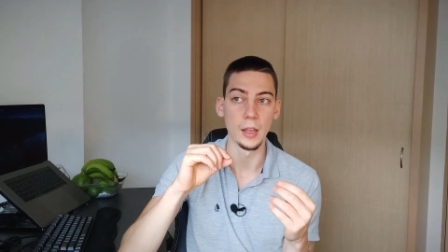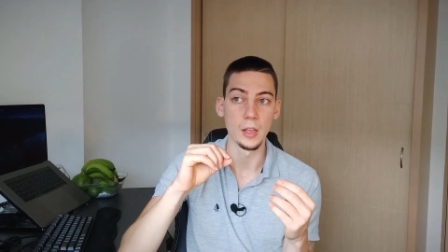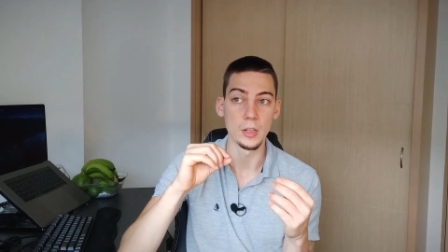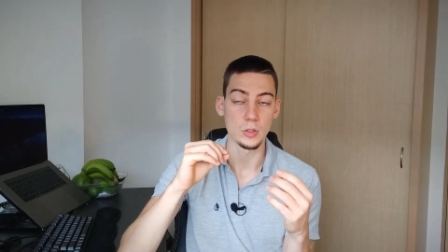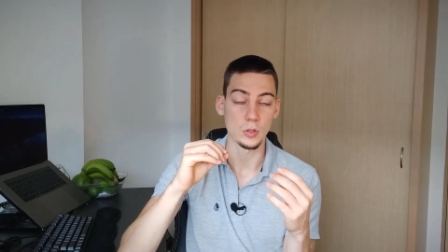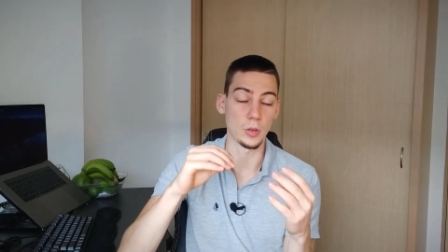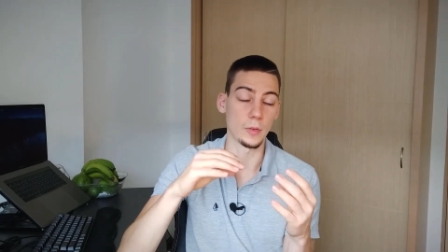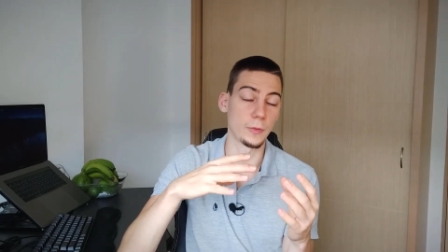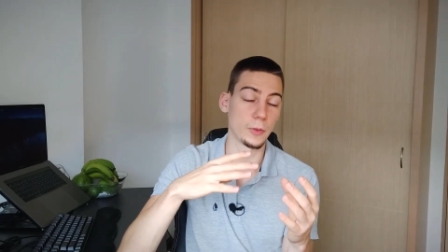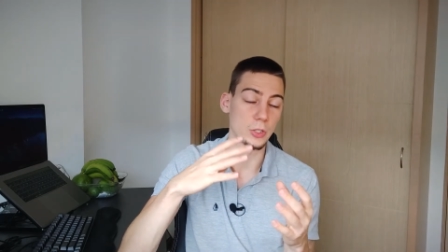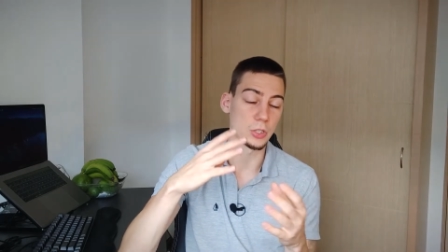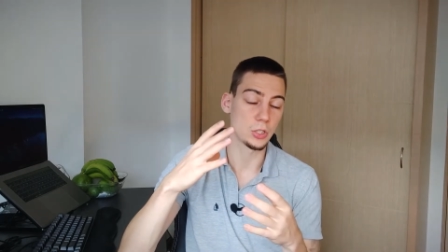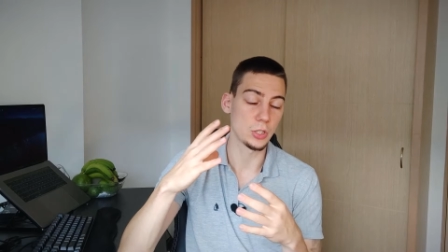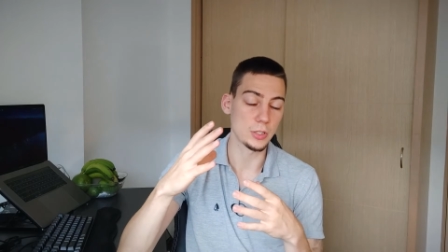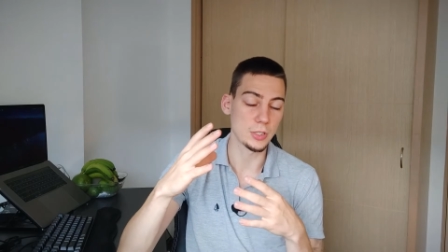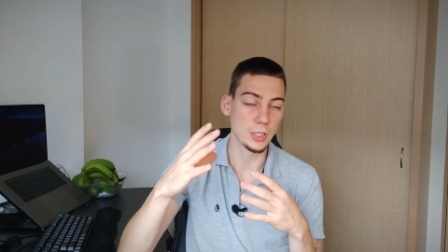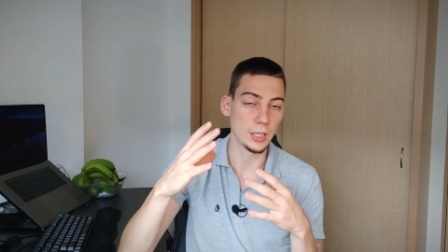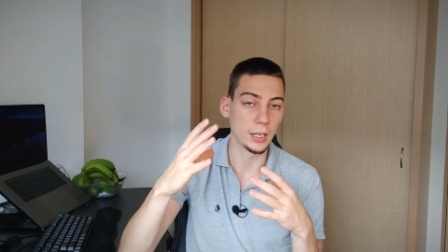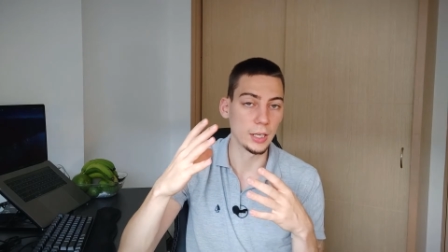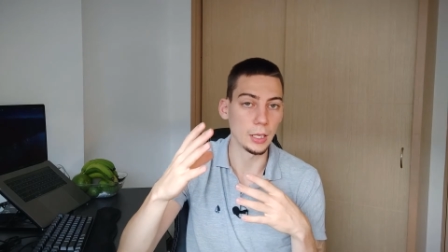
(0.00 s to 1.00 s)
So if it's
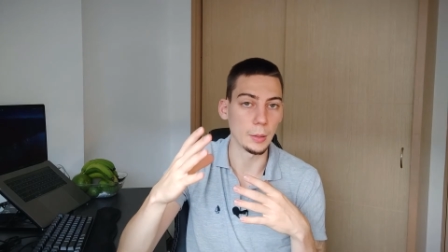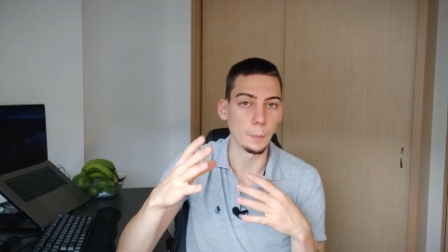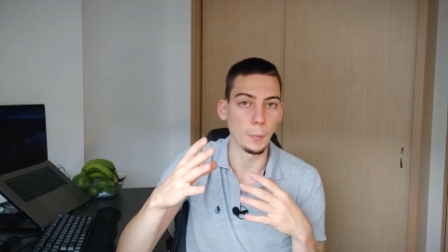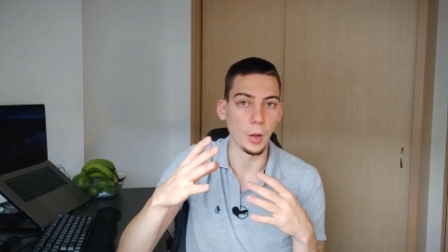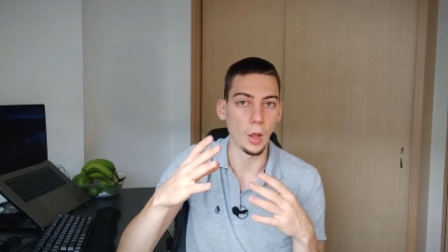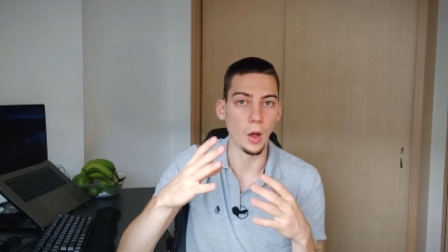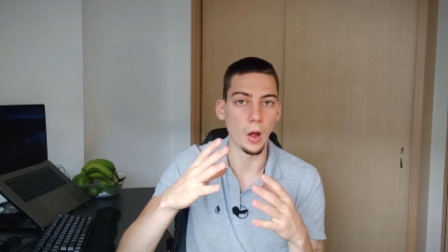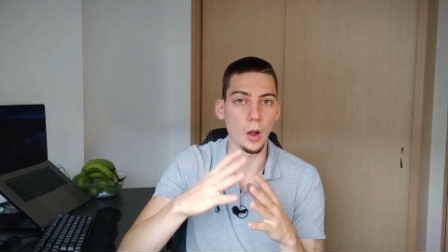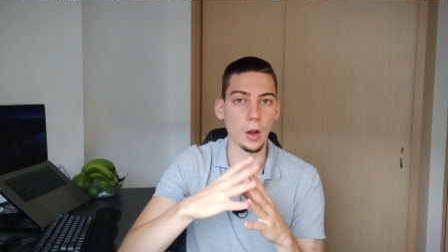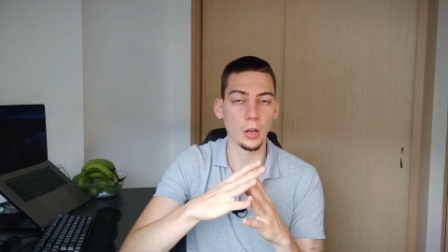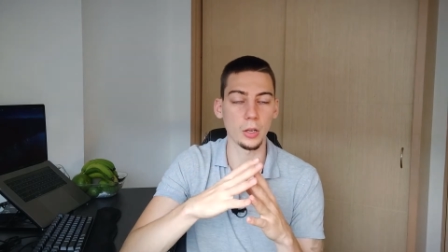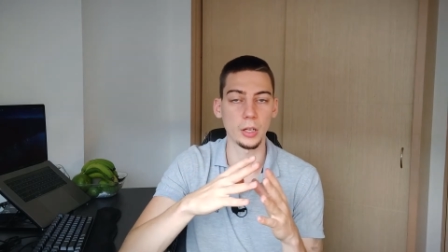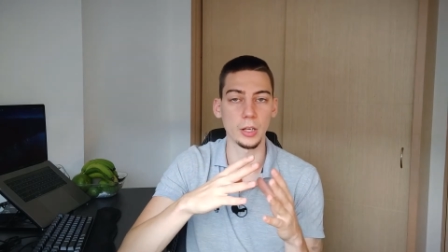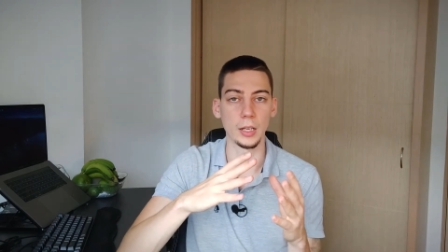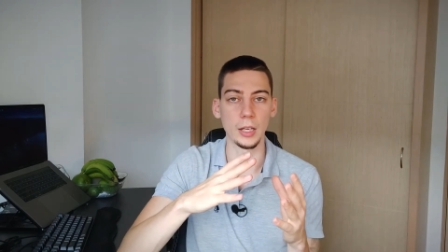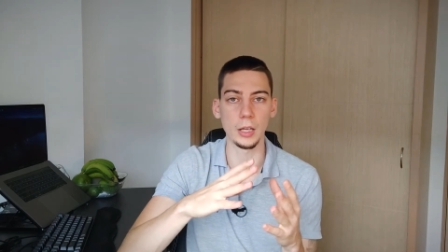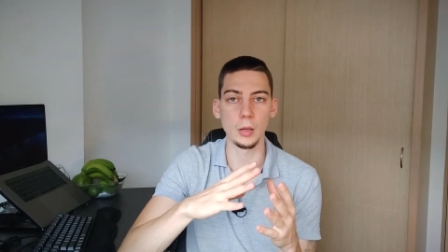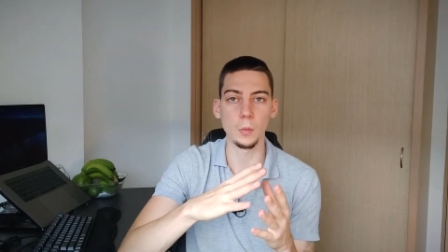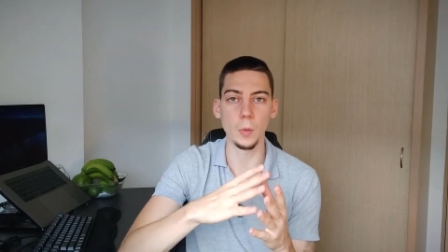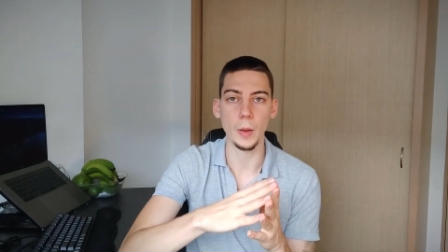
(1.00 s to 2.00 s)
just a little blog on a
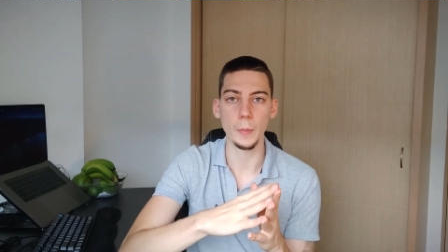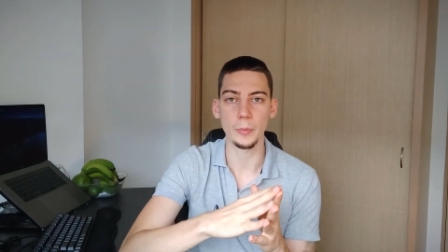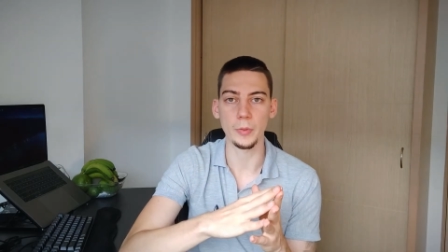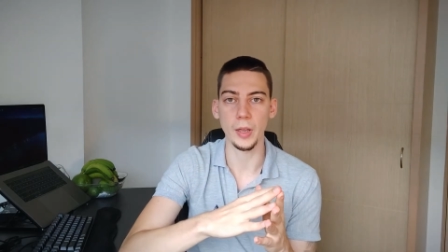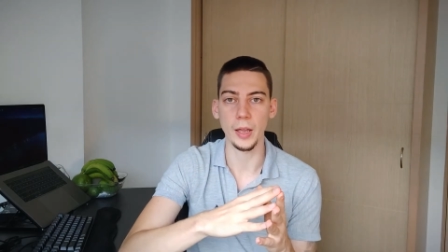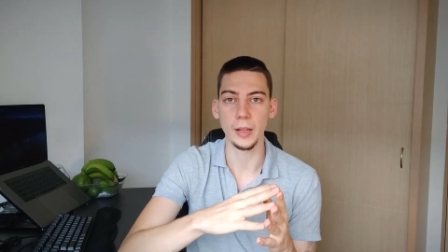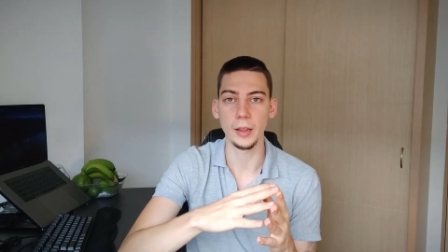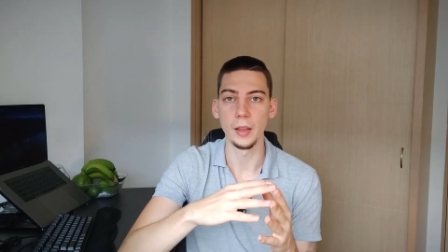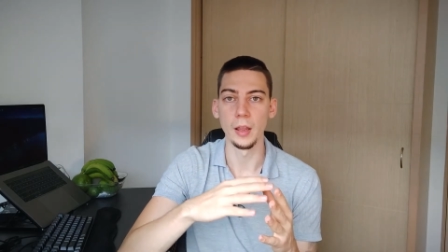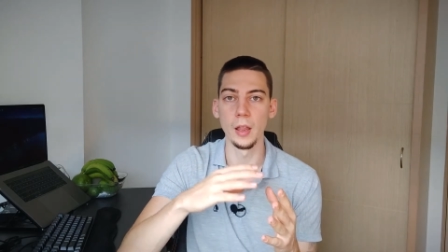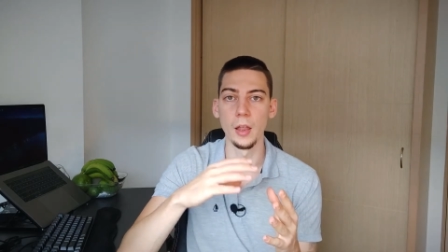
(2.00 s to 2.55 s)
little website